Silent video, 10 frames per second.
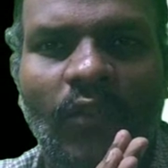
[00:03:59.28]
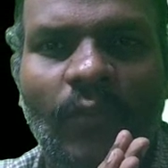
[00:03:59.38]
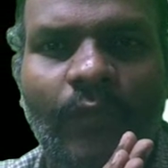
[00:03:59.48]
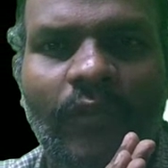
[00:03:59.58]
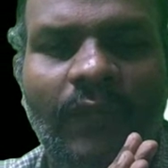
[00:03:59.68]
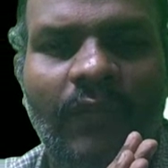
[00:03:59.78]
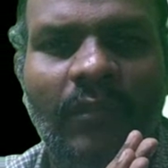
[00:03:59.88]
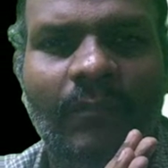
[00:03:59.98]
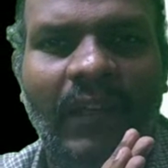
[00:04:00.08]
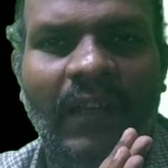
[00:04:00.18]
you put the
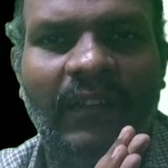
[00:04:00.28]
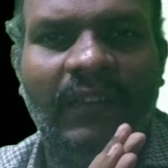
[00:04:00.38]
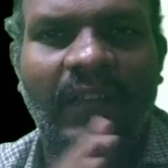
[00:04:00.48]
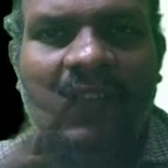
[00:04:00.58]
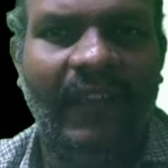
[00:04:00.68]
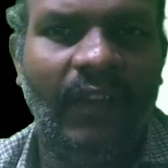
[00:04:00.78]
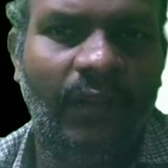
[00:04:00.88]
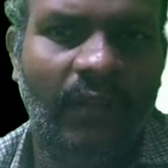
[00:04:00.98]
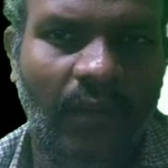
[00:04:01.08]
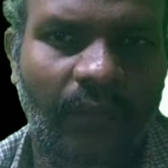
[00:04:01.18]
verb at the end
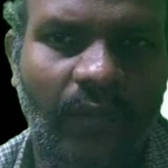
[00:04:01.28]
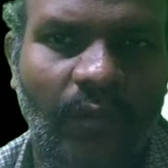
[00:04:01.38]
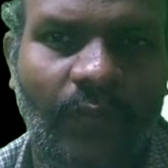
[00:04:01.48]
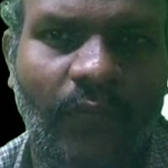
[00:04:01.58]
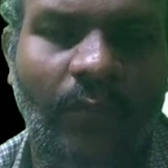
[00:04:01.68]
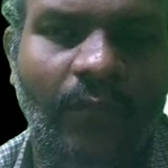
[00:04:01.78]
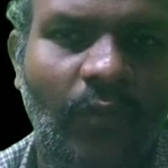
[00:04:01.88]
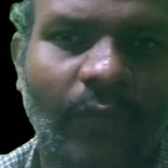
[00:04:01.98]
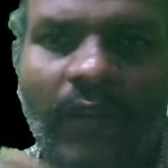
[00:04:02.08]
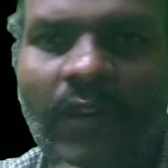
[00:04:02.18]
in the infinitive form.
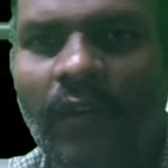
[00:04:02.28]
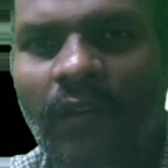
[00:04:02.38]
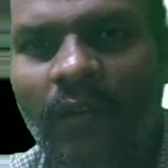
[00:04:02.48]
You fill in